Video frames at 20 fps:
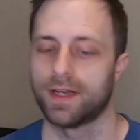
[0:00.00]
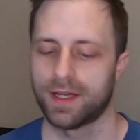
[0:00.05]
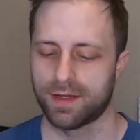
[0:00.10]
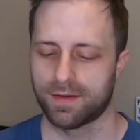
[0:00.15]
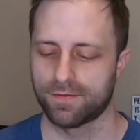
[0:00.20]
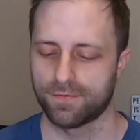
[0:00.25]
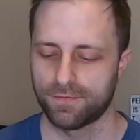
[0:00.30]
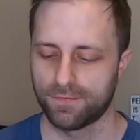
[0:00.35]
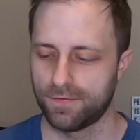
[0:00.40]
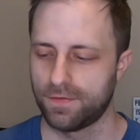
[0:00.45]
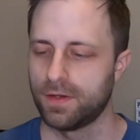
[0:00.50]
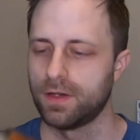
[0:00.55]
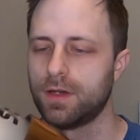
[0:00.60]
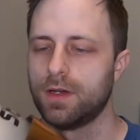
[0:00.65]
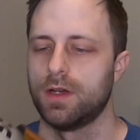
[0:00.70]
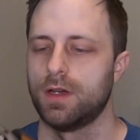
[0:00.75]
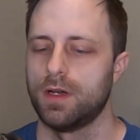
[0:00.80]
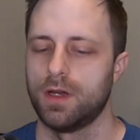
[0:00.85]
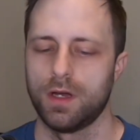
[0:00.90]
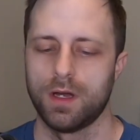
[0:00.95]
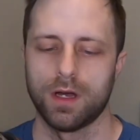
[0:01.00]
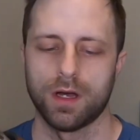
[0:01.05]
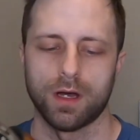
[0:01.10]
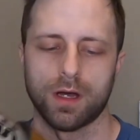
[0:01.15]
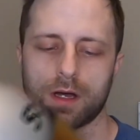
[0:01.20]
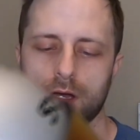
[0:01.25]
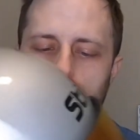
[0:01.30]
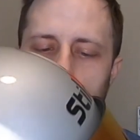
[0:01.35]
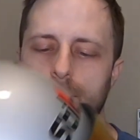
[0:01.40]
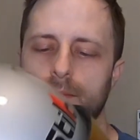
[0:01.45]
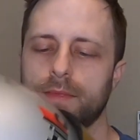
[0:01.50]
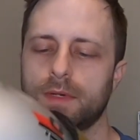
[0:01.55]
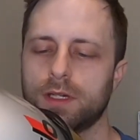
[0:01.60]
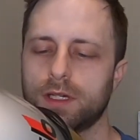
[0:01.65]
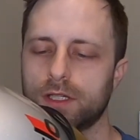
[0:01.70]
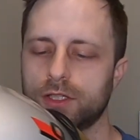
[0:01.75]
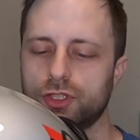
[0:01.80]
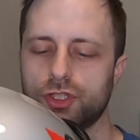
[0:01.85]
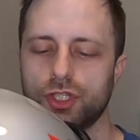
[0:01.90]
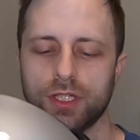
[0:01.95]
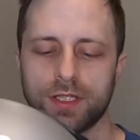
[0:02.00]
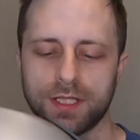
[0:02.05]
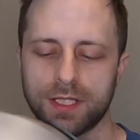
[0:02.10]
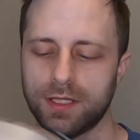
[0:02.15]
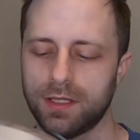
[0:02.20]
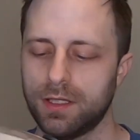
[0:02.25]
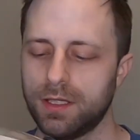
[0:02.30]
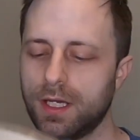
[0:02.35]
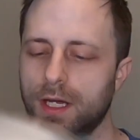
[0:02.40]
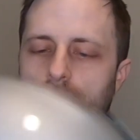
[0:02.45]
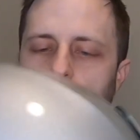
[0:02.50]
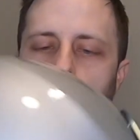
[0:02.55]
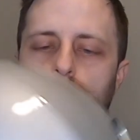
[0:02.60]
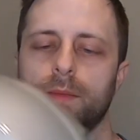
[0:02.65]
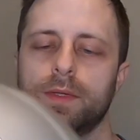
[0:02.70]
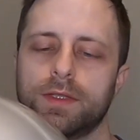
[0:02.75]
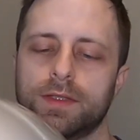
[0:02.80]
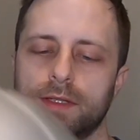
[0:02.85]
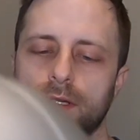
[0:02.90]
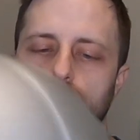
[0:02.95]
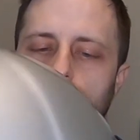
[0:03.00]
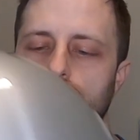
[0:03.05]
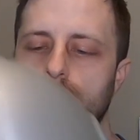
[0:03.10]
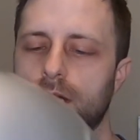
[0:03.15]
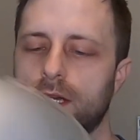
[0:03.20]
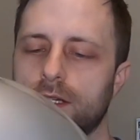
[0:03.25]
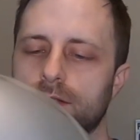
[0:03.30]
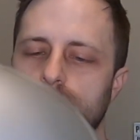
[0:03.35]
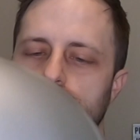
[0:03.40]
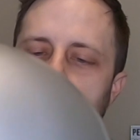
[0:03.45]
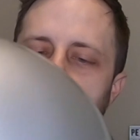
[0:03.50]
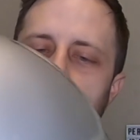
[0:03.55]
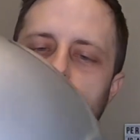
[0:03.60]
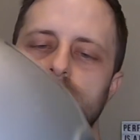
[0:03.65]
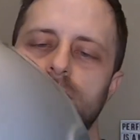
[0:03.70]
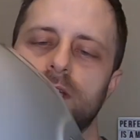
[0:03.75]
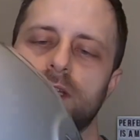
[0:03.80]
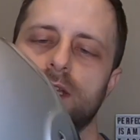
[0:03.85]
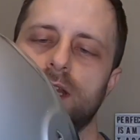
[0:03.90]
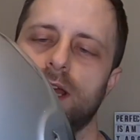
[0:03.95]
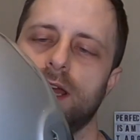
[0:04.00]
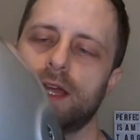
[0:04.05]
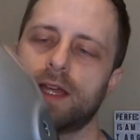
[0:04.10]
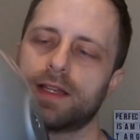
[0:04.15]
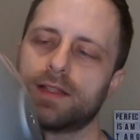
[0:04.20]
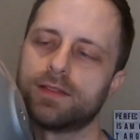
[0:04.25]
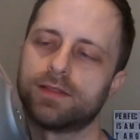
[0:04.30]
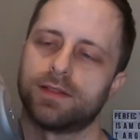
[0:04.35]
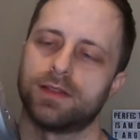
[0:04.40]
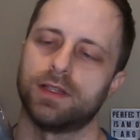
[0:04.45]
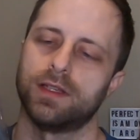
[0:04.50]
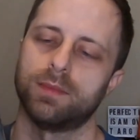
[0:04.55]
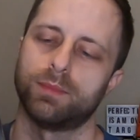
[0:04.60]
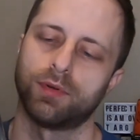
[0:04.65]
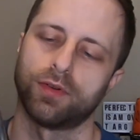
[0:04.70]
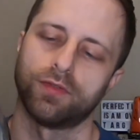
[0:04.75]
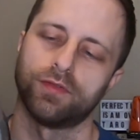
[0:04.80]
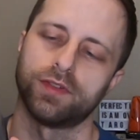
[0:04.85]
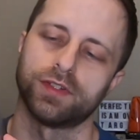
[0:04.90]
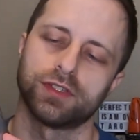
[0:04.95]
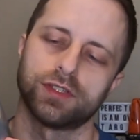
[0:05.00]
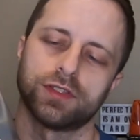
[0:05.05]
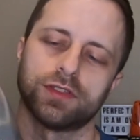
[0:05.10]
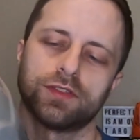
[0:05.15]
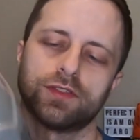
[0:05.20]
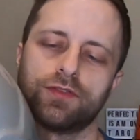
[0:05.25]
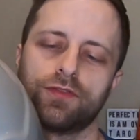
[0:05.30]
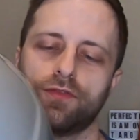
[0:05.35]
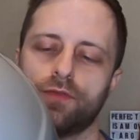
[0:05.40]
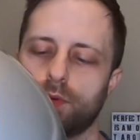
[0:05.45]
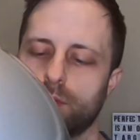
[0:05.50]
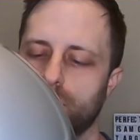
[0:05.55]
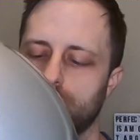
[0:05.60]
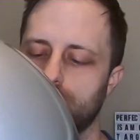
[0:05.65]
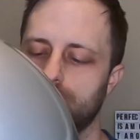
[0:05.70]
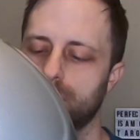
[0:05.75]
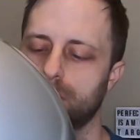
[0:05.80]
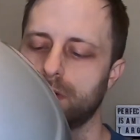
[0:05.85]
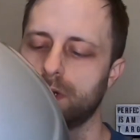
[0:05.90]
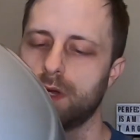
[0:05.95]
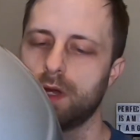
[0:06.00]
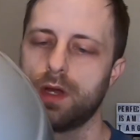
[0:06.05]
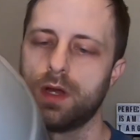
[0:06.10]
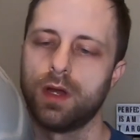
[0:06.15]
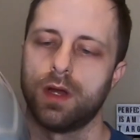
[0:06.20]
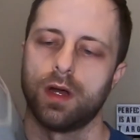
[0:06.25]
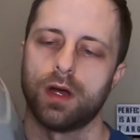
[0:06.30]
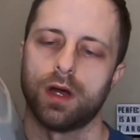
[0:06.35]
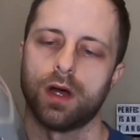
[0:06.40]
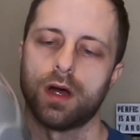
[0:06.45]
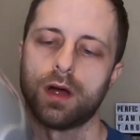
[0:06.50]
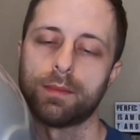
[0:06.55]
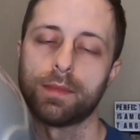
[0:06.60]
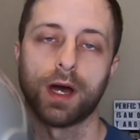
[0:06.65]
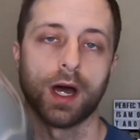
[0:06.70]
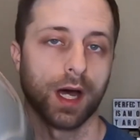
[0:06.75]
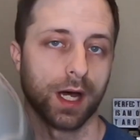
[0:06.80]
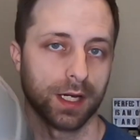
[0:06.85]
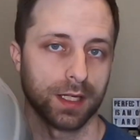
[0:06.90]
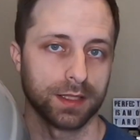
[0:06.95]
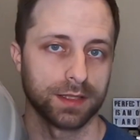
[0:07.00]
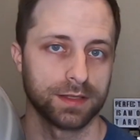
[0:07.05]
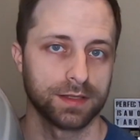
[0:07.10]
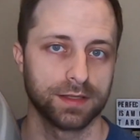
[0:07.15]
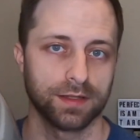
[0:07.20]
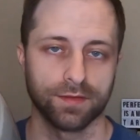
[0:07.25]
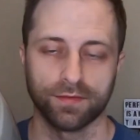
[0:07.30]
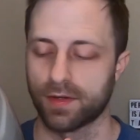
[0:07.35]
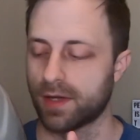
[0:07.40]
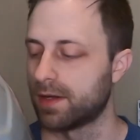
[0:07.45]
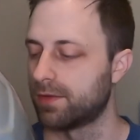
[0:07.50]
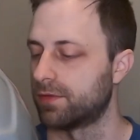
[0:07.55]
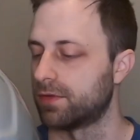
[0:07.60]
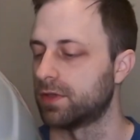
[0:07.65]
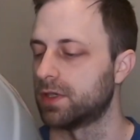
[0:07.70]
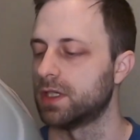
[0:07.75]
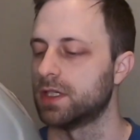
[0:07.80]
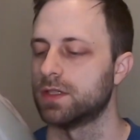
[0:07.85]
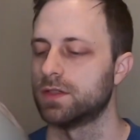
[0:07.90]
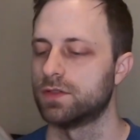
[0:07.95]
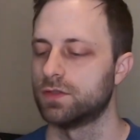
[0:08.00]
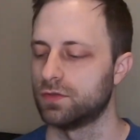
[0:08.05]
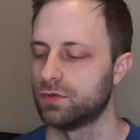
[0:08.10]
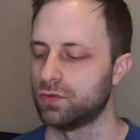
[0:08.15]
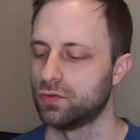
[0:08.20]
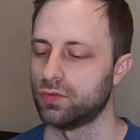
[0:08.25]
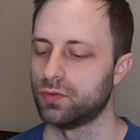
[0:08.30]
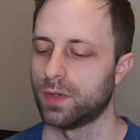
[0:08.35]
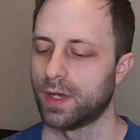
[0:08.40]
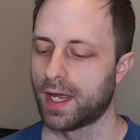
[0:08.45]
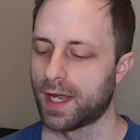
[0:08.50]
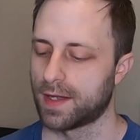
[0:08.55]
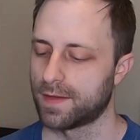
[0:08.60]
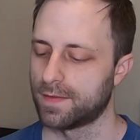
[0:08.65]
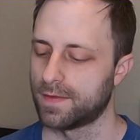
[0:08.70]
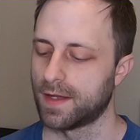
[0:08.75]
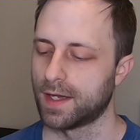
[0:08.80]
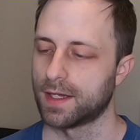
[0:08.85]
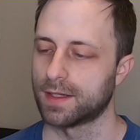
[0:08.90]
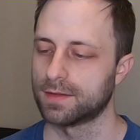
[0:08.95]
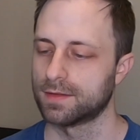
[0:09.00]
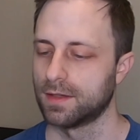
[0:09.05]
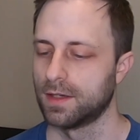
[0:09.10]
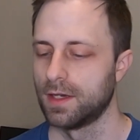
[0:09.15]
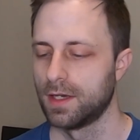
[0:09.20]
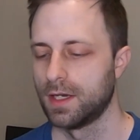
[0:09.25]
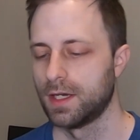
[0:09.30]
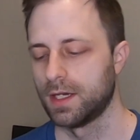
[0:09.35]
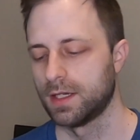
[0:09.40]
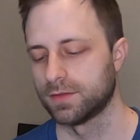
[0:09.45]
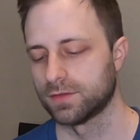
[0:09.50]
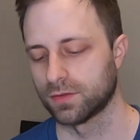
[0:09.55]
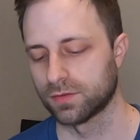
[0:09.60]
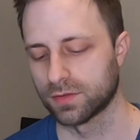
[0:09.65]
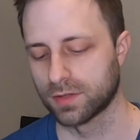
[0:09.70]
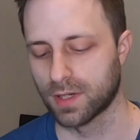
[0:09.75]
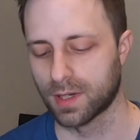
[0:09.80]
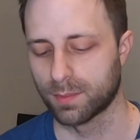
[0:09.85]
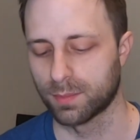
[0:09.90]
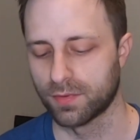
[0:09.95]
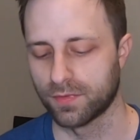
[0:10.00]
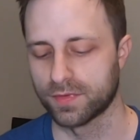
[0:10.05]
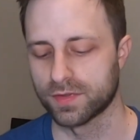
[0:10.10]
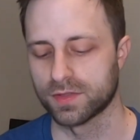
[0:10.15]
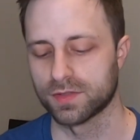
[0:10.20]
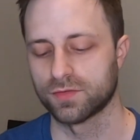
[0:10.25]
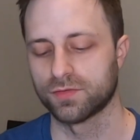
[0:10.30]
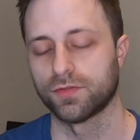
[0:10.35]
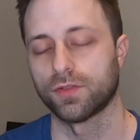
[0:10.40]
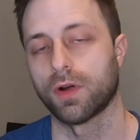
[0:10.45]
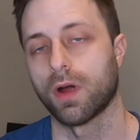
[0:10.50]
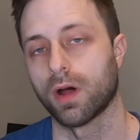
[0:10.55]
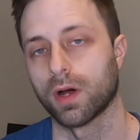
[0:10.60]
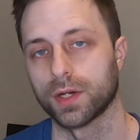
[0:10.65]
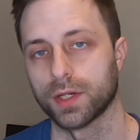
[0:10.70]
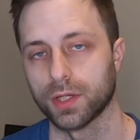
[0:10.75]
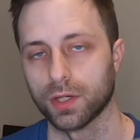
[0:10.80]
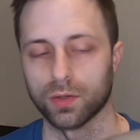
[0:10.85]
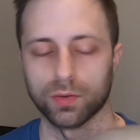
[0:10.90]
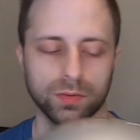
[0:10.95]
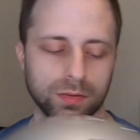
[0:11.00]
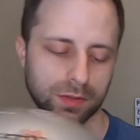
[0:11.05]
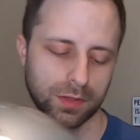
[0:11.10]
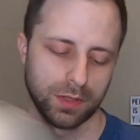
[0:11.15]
F. A GT helmet. As you can see, it has the provisions for Hans if I ever need to add that. It's also got provisions for audio.